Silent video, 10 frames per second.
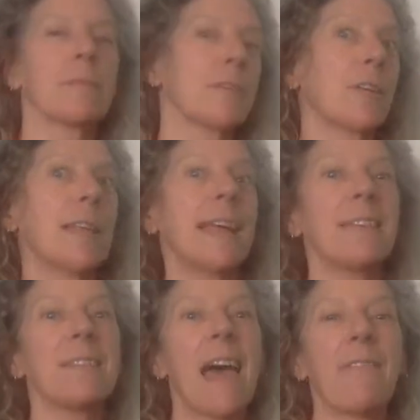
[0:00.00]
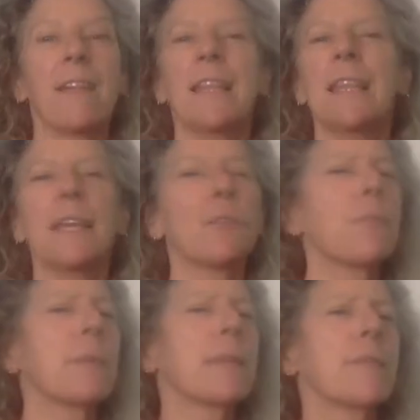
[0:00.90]
So let us have a little
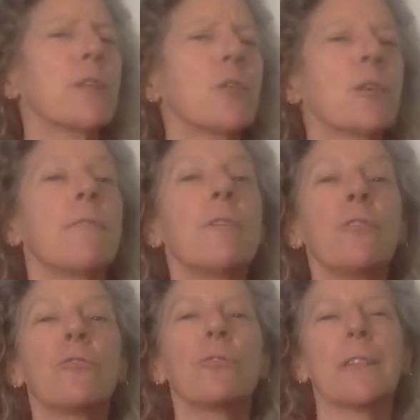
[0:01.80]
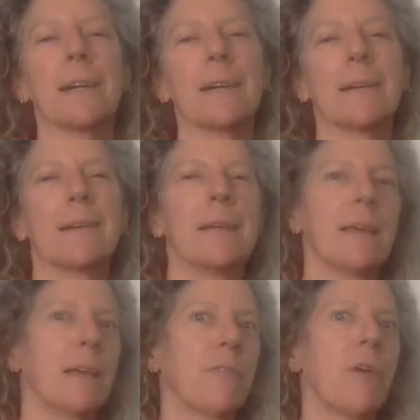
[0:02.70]
bit of a look at Vishuddha.
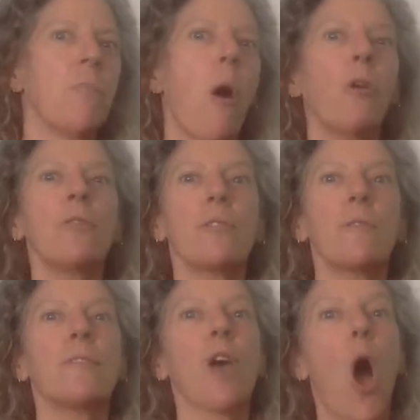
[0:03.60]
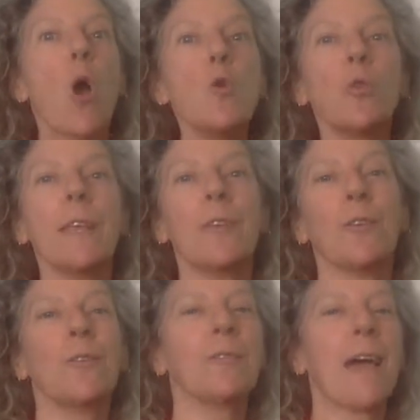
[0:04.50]
For most of us only
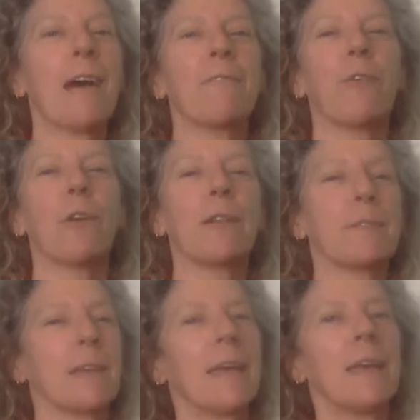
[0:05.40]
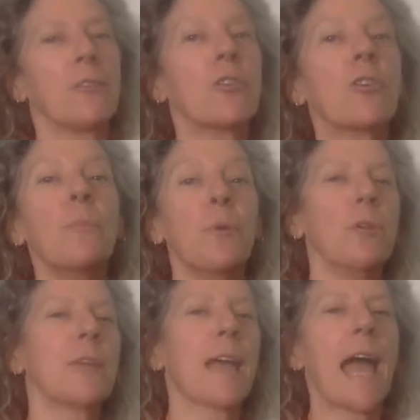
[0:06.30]
use our voice to
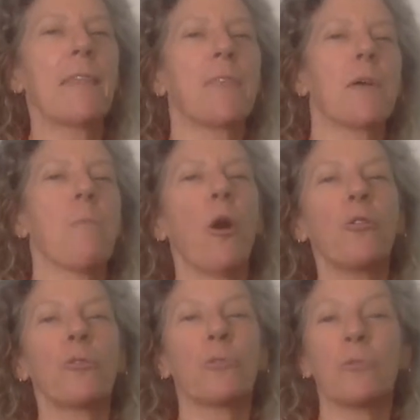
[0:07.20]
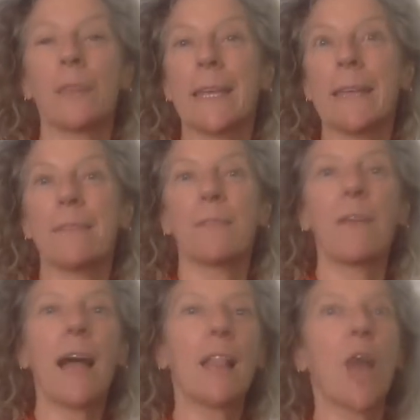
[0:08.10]
communicate the emotional needs of
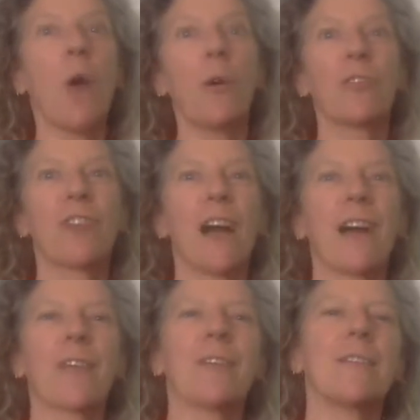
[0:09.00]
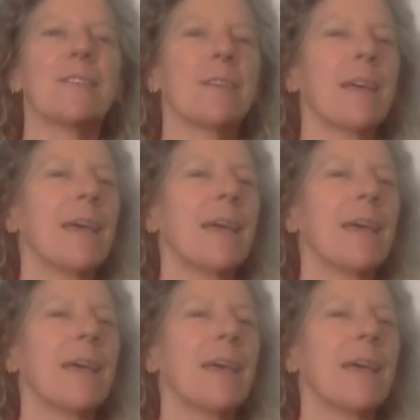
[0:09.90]
our lower chakras.